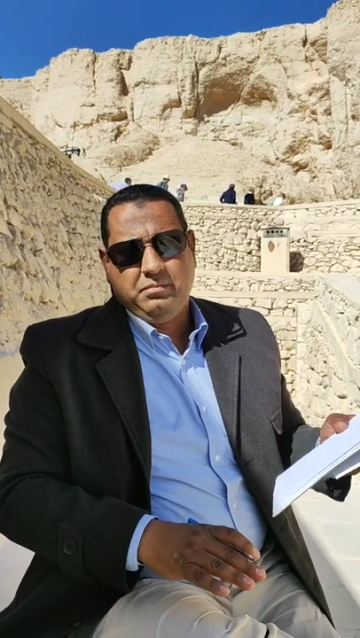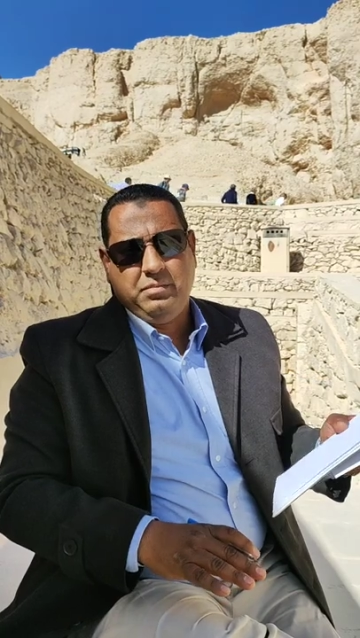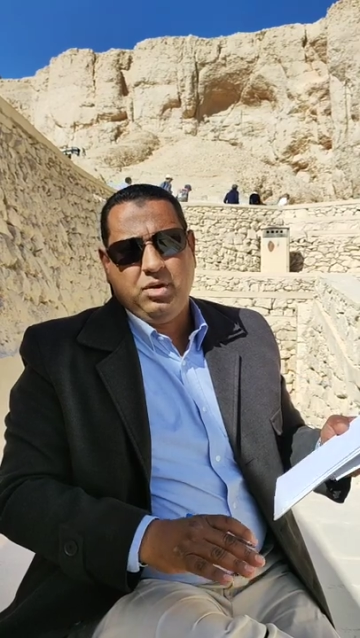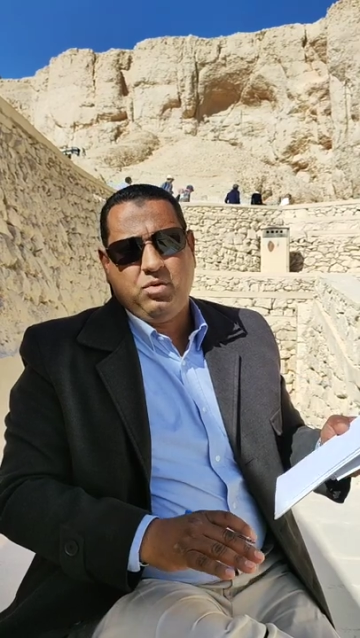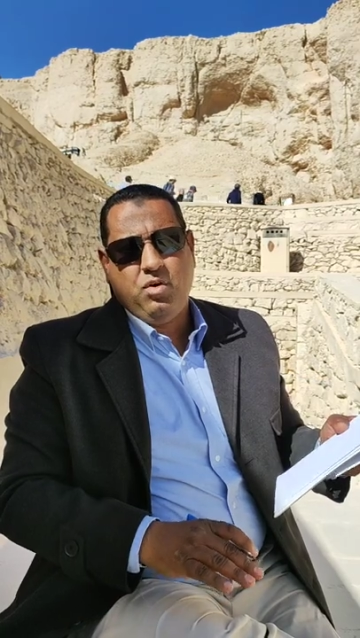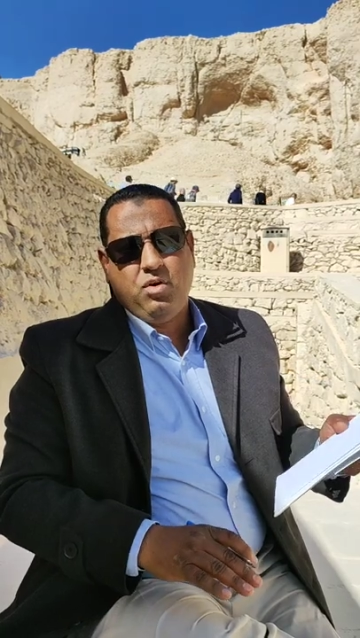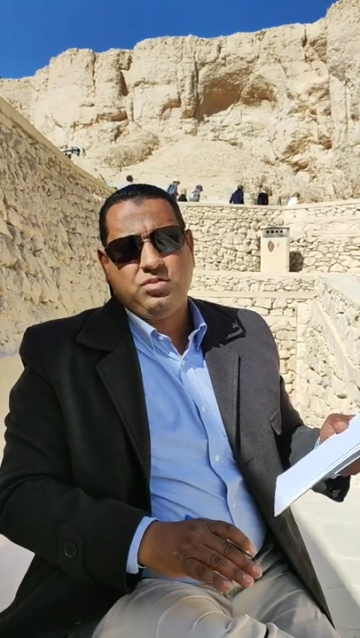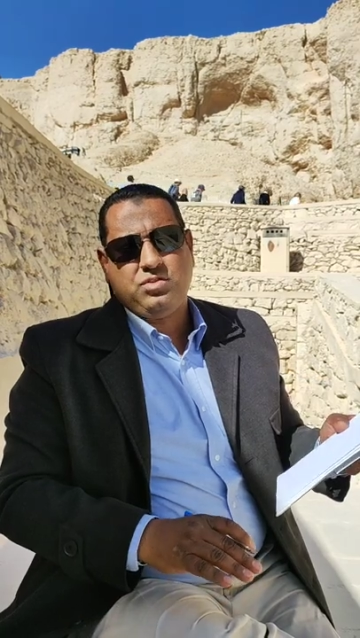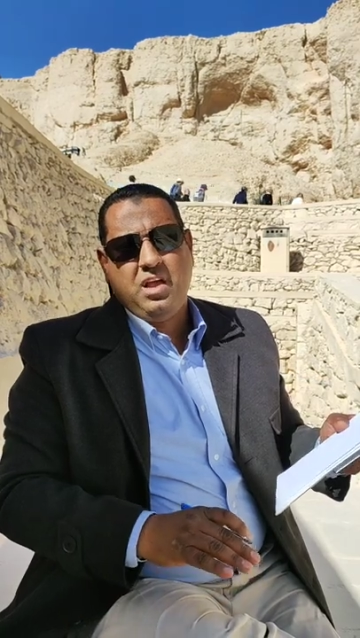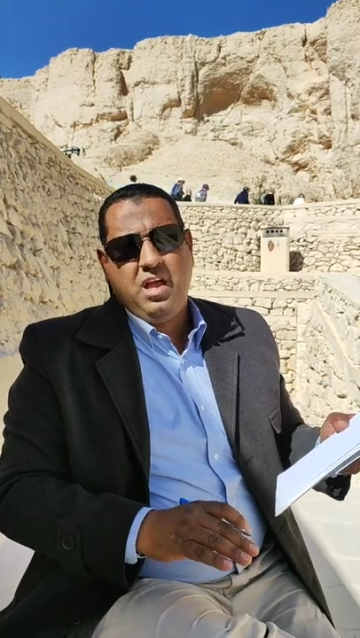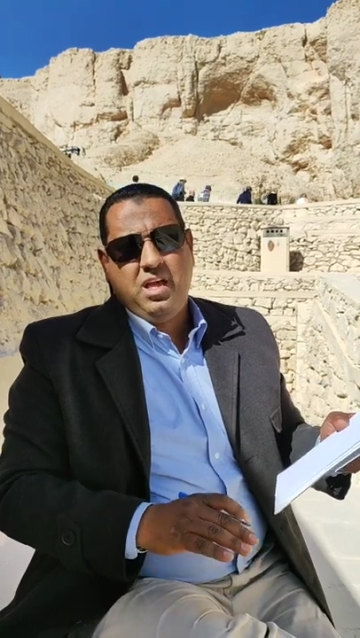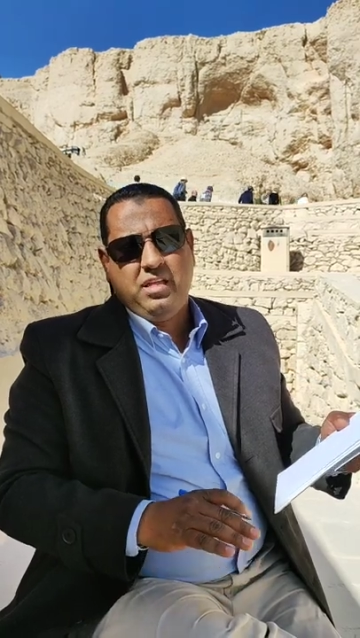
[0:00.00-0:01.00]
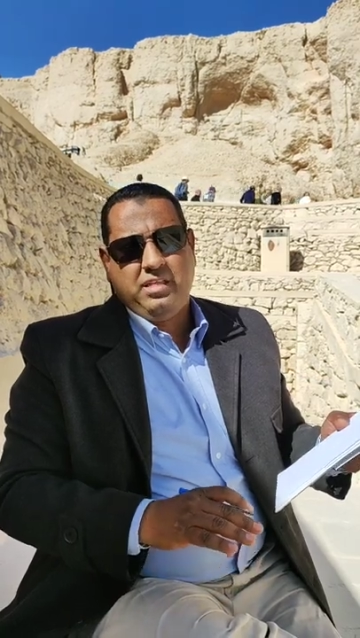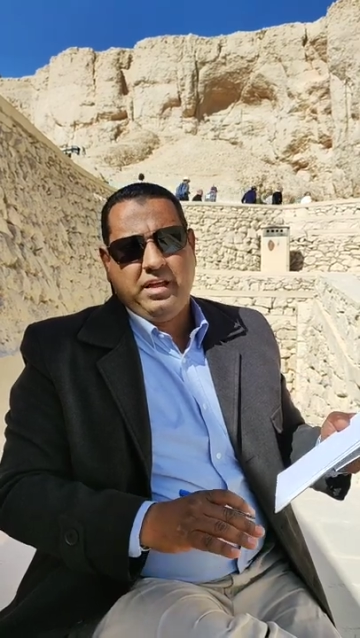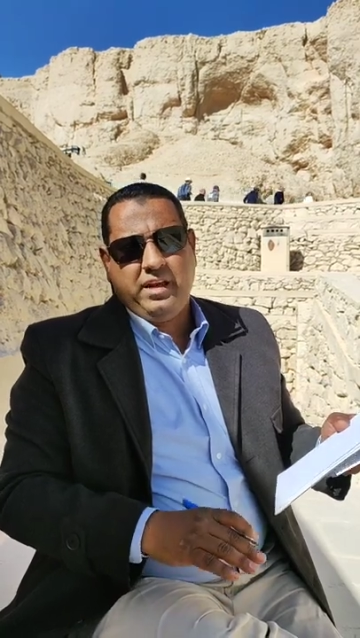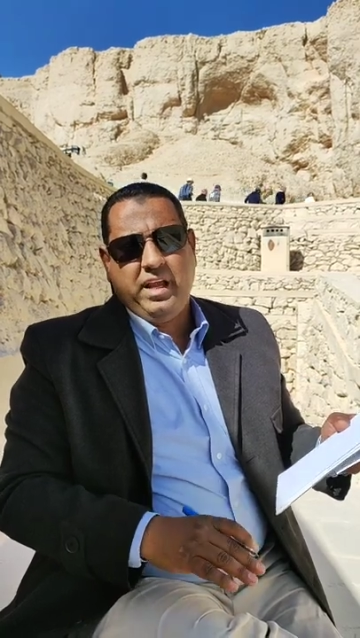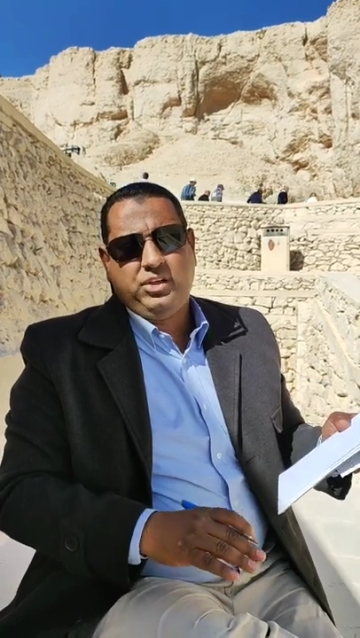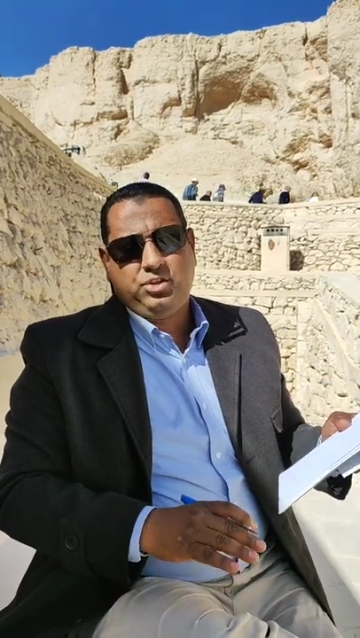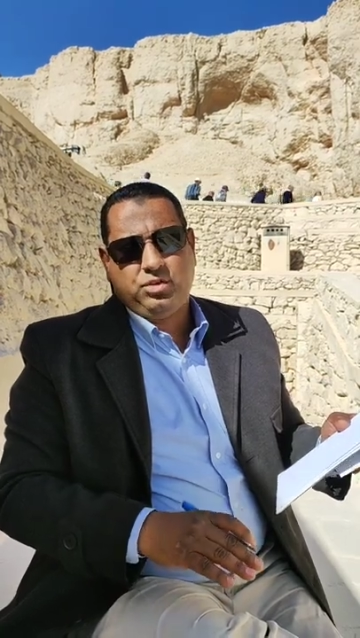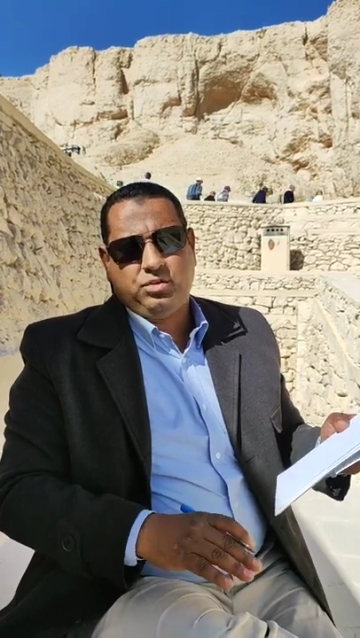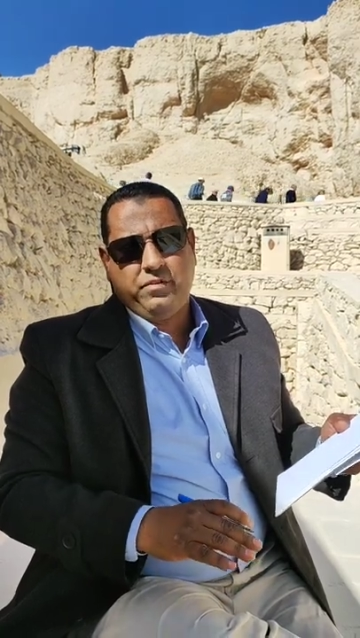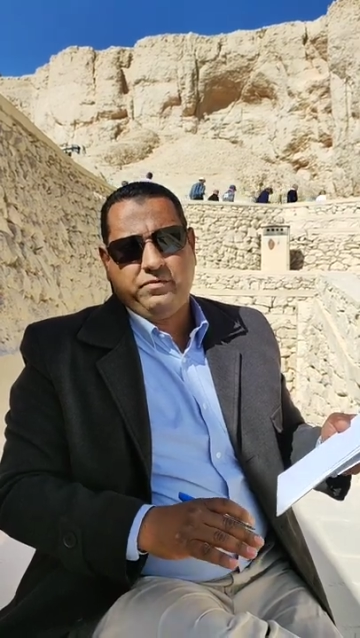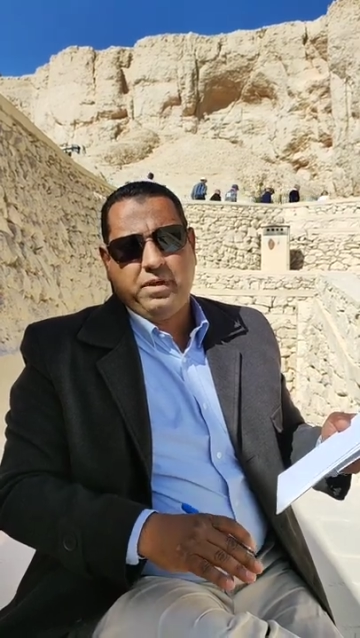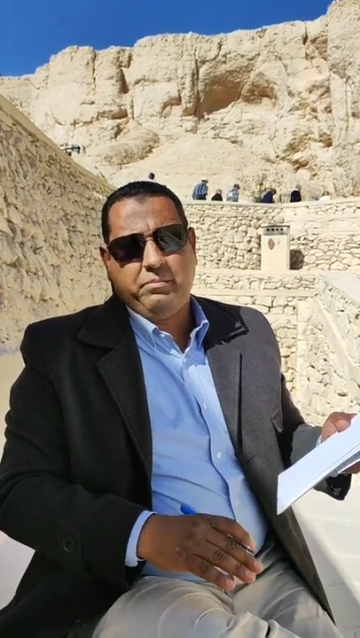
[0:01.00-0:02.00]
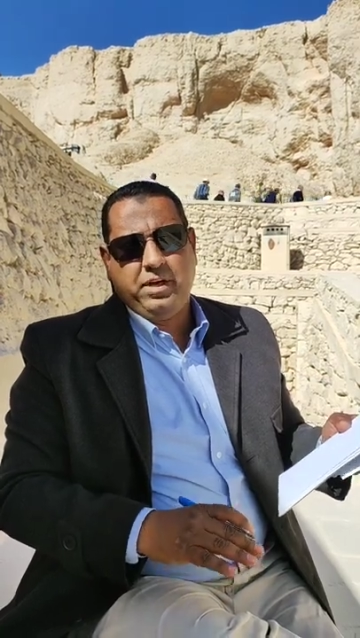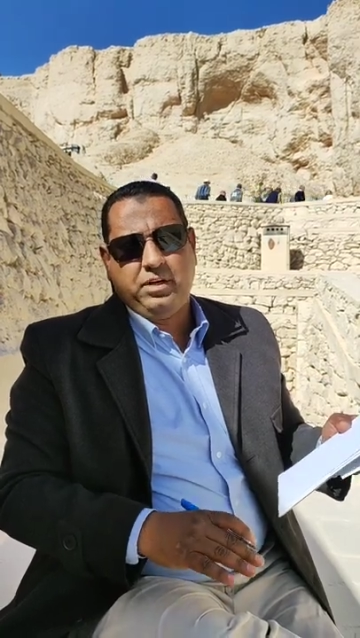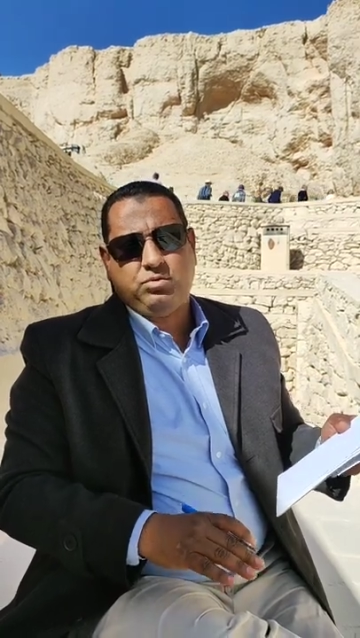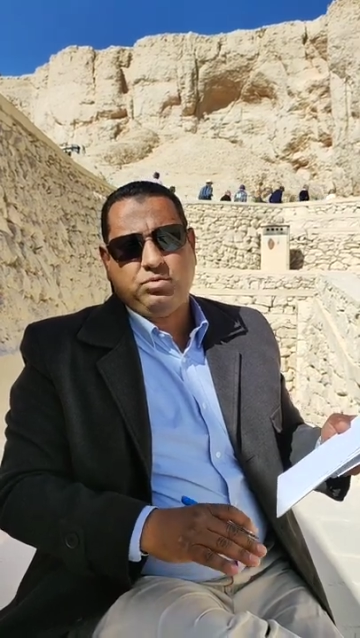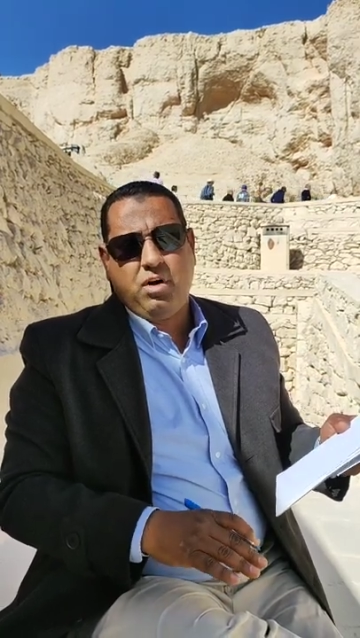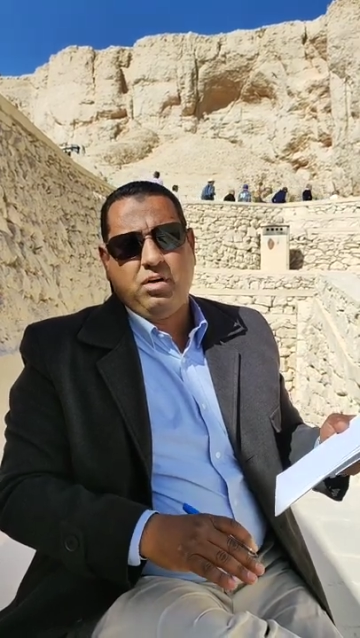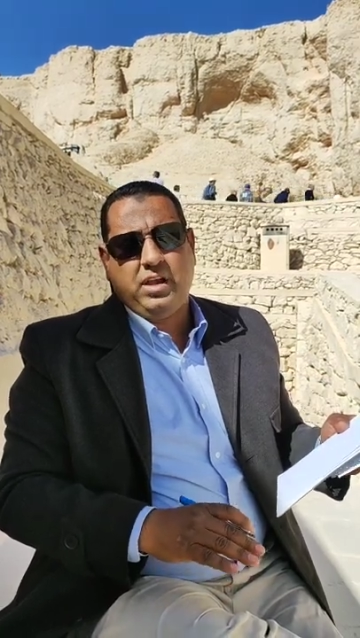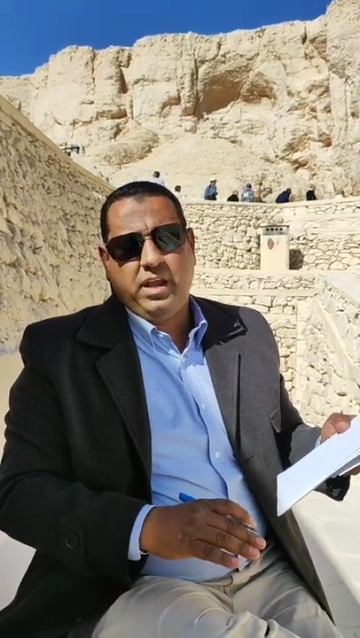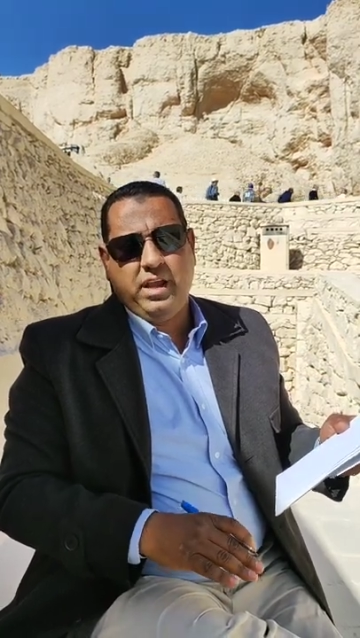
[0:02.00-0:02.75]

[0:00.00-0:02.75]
because the nature of the bedrock